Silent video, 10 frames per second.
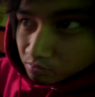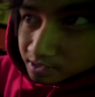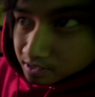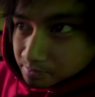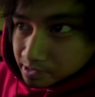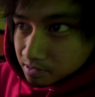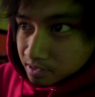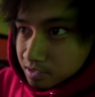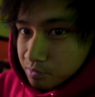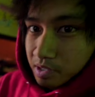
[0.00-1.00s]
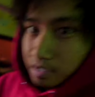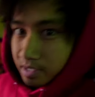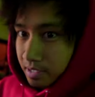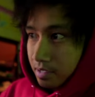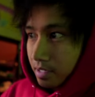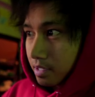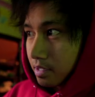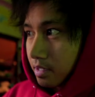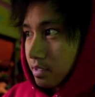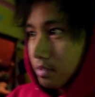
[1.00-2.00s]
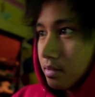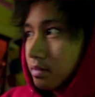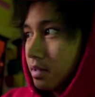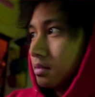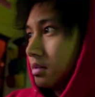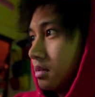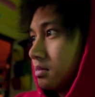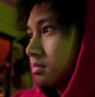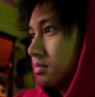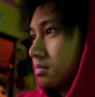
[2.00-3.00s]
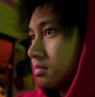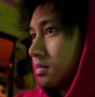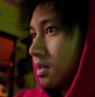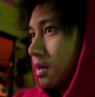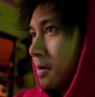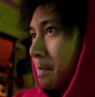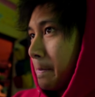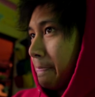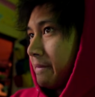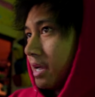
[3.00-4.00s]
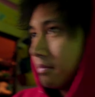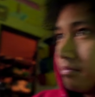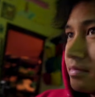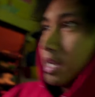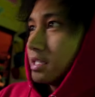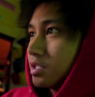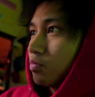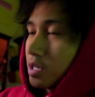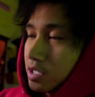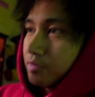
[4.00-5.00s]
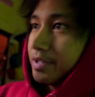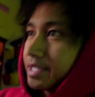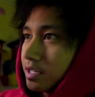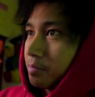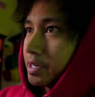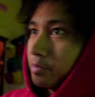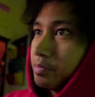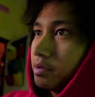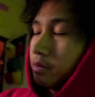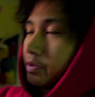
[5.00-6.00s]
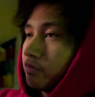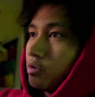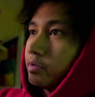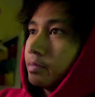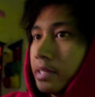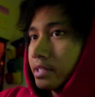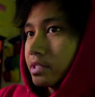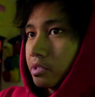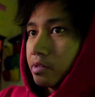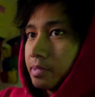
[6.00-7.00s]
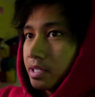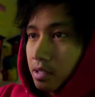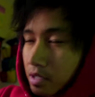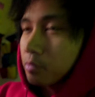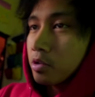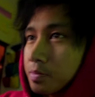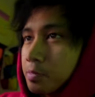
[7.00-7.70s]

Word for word: Once in the middle because we lost internet connection, and then um, yeah, I just wanted to restart my computer before we played so it'd be a little more